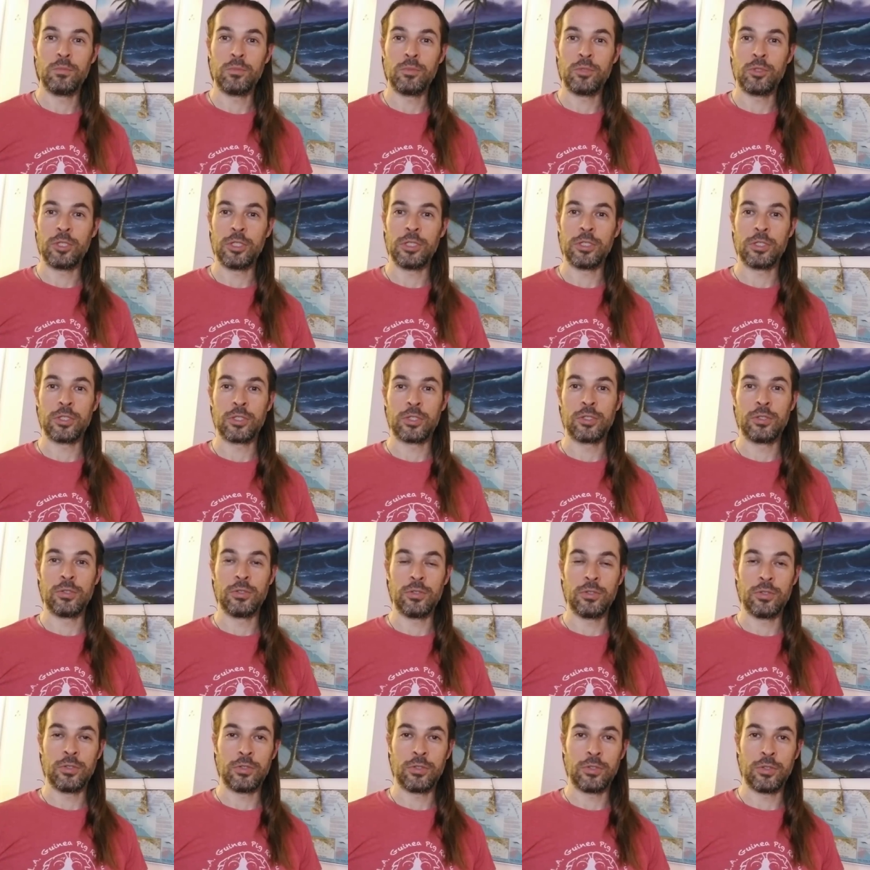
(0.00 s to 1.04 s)
she's
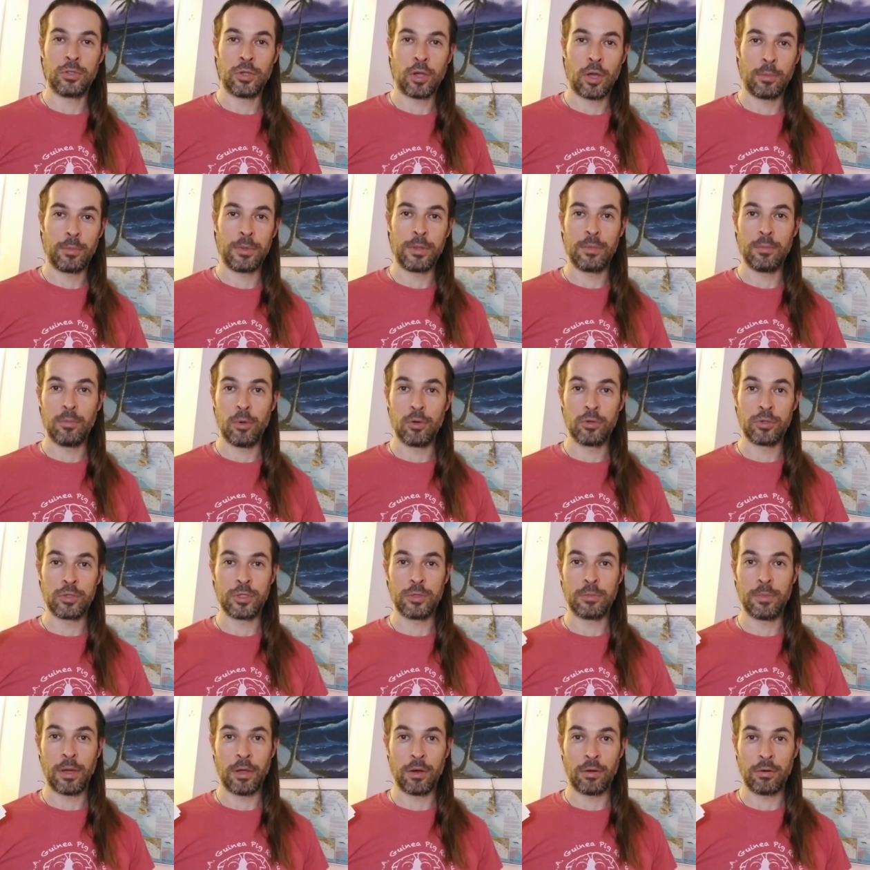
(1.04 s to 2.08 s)
taught me the
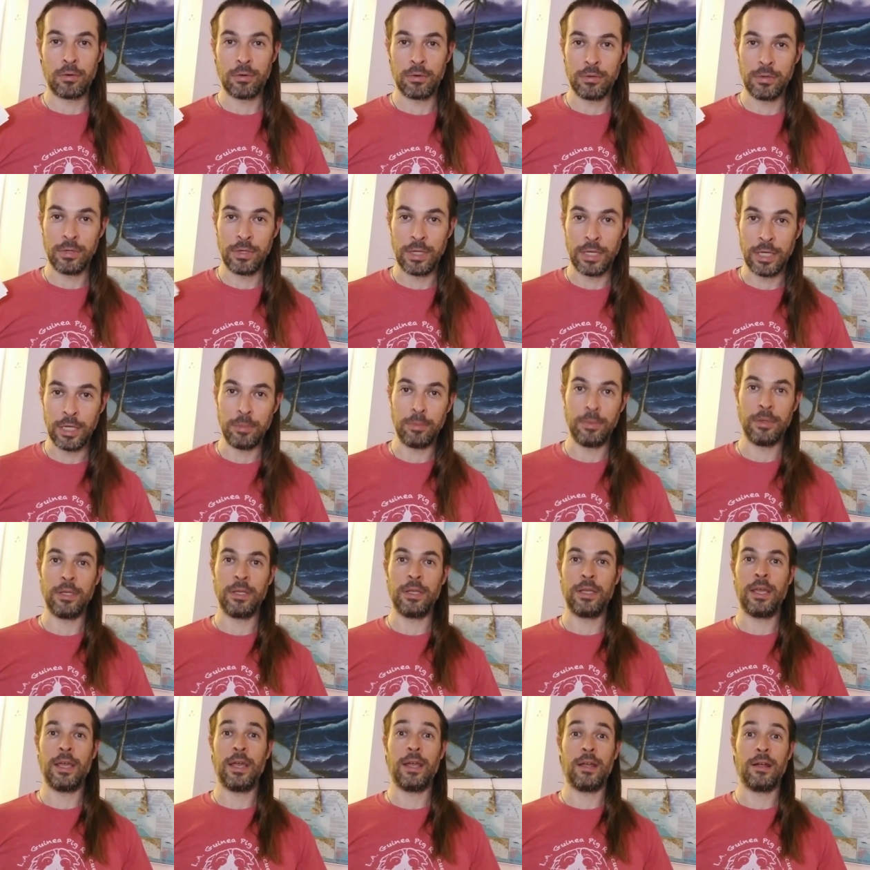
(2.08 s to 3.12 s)
most about guinea pig
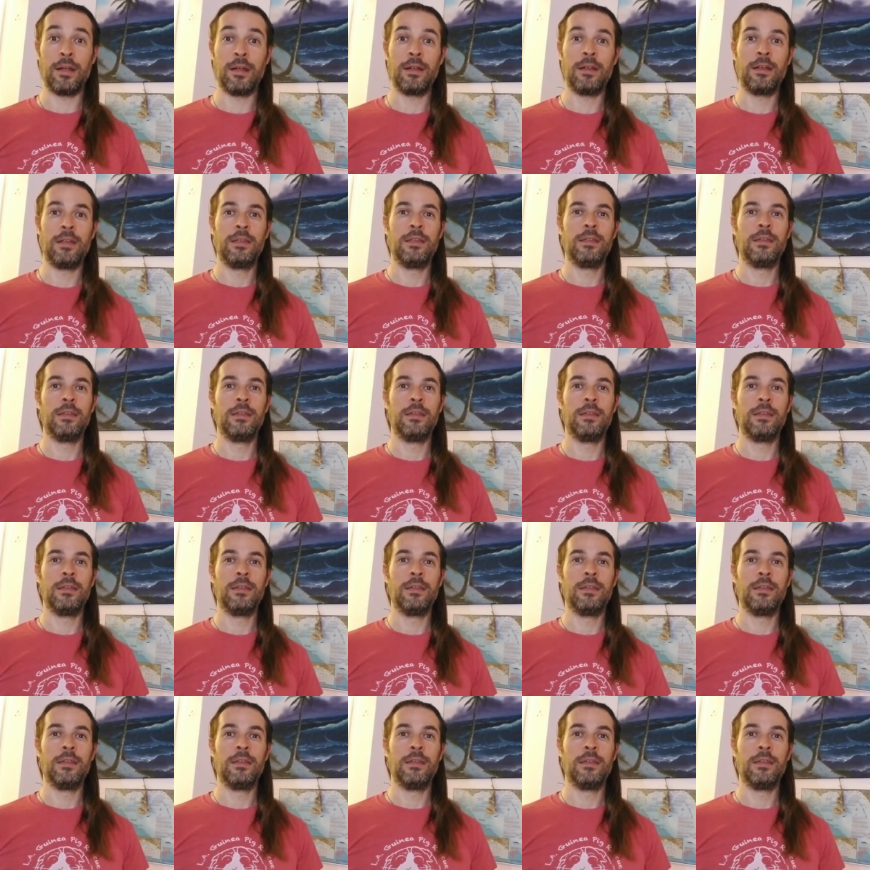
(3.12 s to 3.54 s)
care,